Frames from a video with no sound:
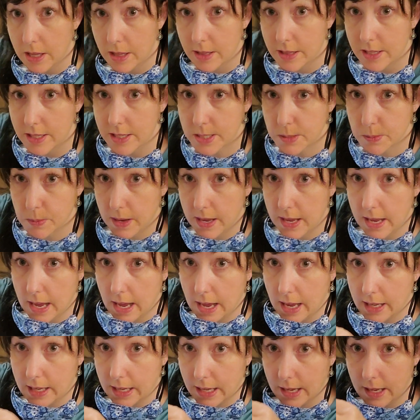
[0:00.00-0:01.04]
This way
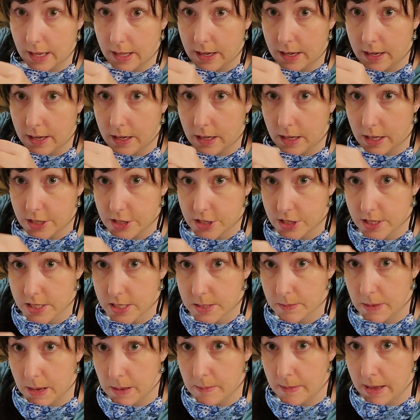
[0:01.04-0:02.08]
I can
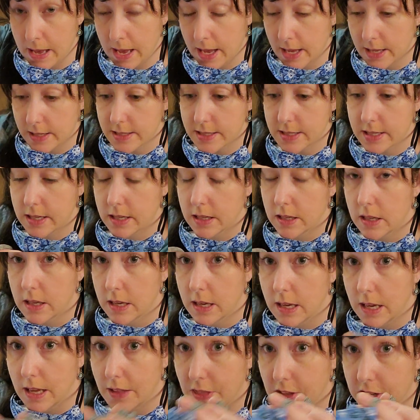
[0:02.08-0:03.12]
adjust my mask
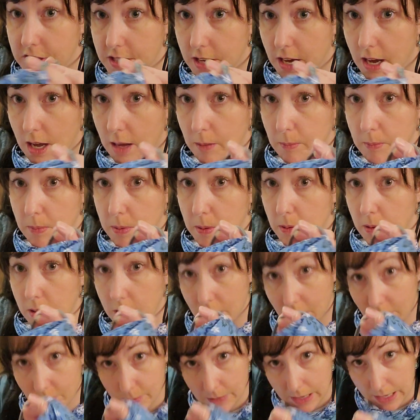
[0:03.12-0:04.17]
at the top
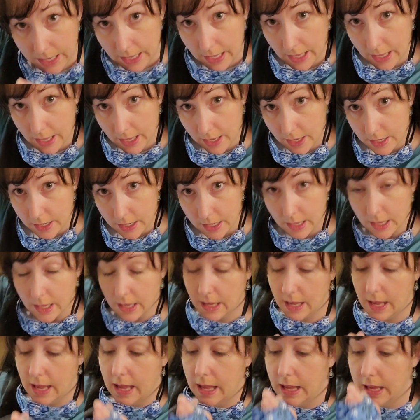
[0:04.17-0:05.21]
of my head
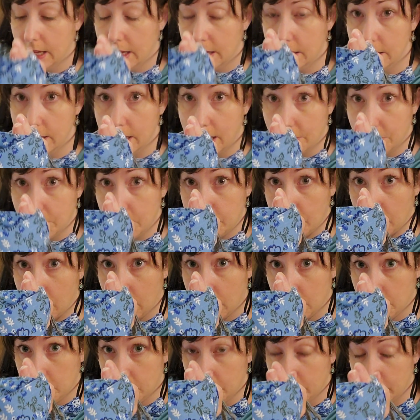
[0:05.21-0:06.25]
and at the
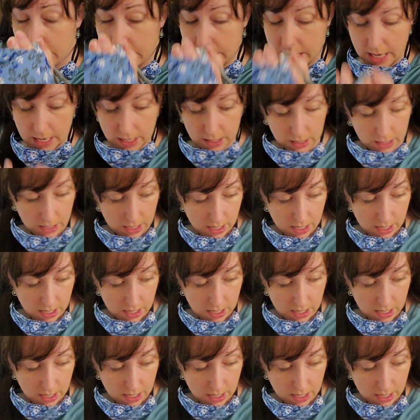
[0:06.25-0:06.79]
bottom of my neck.